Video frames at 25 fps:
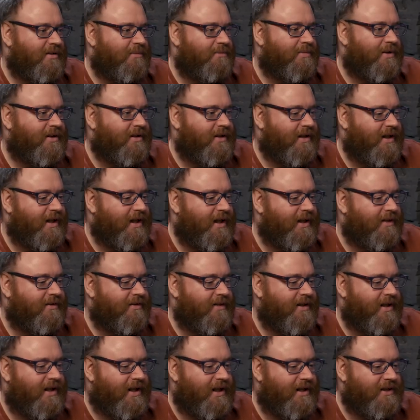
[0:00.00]
But the,
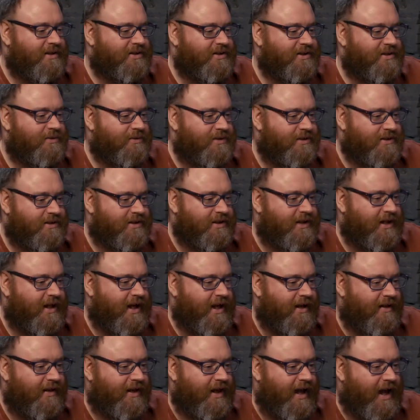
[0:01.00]
the issue is
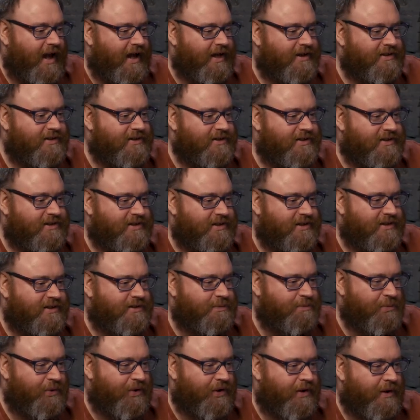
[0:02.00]
the the agency's
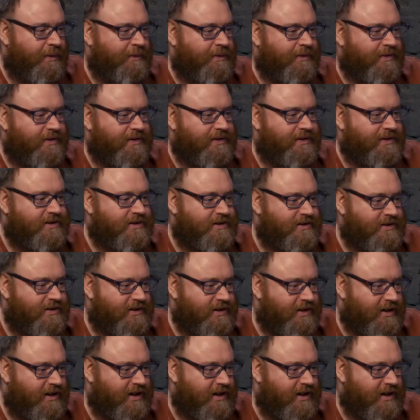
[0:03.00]
purpose